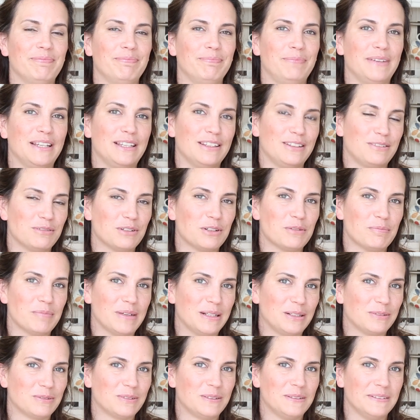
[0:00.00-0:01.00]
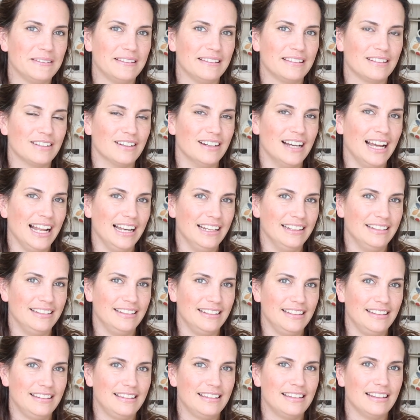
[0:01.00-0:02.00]
Because one of my daughters has got
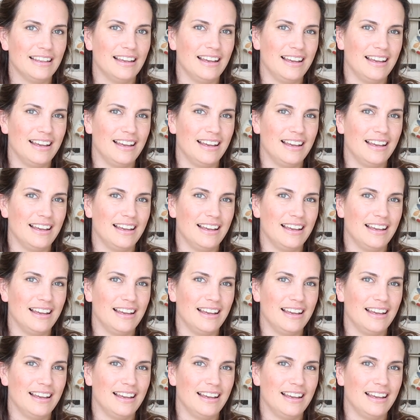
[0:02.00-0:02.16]
allergies,